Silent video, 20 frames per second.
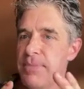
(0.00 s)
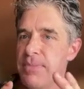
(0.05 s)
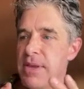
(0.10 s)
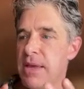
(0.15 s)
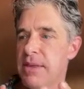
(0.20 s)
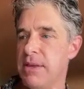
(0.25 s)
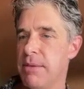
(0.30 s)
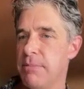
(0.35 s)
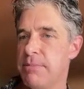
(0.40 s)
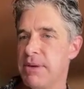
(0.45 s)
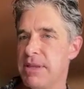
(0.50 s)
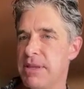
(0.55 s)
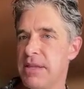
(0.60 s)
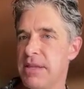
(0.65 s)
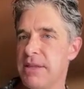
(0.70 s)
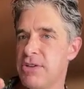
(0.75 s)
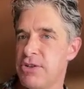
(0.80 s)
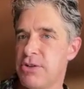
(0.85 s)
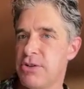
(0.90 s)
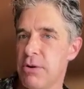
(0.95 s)
But
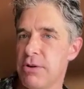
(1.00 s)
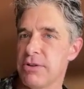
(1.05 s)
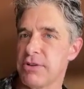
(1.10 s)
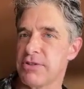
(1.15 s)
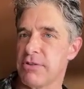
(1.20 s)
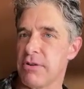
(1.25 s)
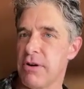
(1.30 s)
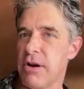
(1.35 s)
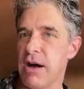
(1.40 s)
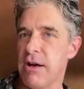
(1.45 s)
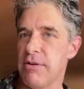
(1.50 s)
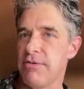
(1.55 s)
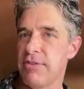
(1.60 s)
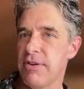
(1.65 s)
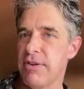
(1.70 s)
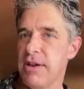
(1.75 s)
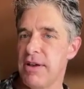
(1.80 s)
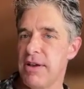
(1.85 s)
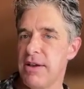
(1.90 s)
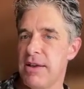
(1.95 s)
then the shoulders are off,
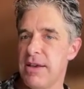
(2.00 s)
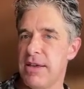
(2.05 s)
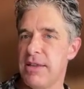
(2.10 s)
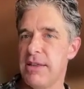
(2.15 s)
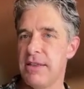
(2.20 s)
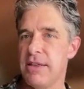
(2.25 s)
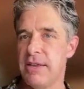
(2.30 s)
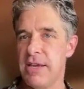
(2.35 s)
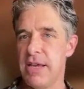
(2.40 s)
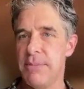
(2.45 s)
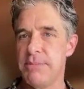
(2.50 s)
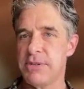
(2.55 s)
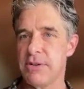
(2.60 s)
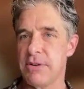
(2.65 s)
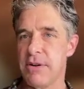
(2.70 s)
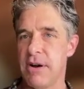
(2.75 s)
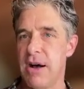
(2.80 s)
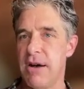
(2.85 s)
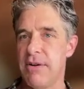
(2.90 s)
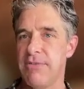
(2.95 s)
and then the hips
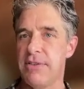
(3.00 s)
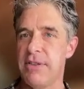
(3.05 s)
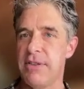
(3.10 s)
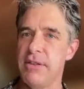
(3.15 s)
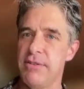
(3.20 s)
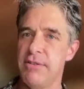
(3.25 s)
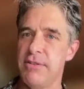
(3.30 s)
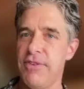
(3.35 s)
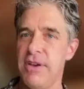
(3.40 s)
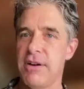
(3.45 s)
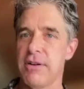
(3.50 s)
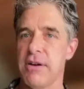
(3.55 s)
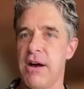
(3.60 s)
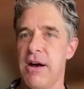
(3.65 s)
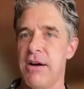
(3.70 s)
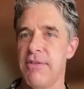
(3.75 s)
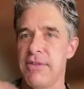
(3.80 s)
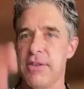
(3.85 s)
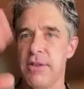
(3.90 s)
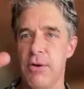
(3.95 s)
are off, and then the feet are
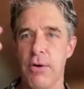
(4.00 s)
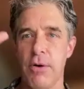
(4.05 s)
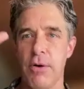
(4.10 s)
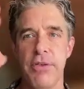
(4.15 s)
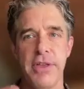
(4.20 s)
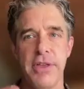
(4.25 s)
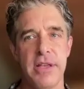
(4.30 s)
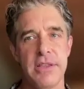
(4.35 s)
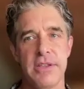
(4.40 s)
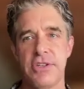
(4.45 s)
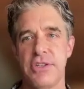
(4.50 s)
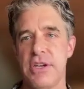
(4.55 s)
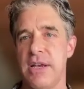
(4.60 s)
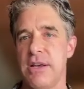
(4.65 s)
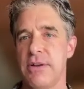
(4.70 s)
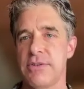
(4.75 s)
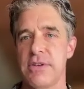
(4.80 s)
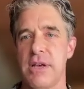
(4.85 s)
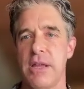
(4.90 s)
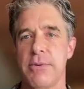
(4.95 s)
off, and the whole thing, the
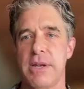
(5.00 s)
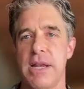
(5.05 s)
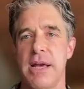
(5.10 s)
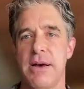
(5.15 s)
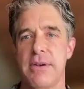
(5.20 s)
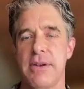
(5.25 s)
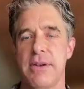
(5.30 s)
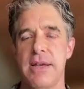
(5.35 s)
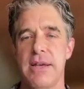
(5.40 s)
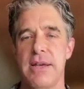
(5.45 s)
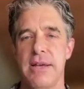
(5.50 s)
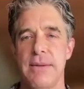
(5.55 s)
chain goes all the way down.